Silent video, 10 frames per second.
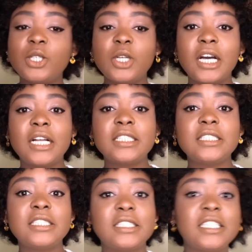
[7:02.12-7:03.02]
i'll
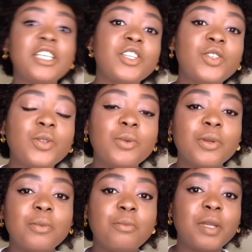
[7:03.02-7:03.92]
see you
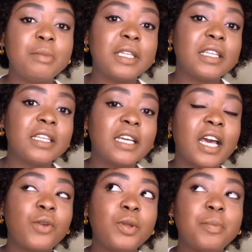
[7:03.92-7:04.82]
maybe
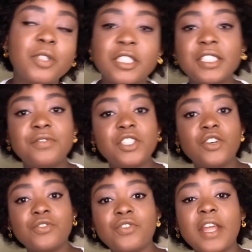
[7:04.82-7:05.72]
i will post this video
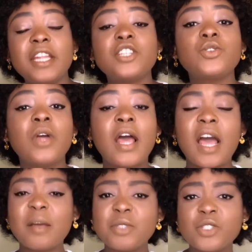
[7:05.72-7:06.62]
on friday too
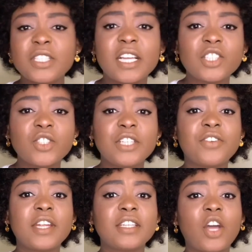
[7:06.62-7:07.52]
i'm shooting actually
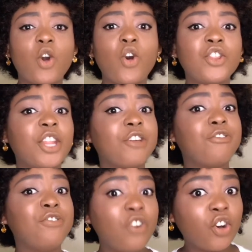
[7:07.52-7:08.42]
right now on the
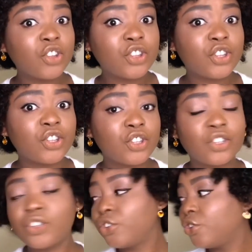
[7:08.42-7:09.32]
4th
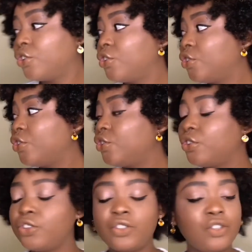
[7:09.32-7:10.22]

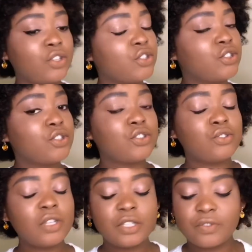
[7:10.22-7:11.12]
yes
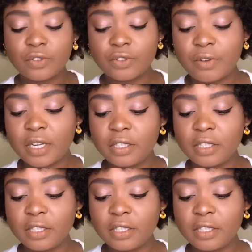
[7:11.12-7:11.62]
today is 4th right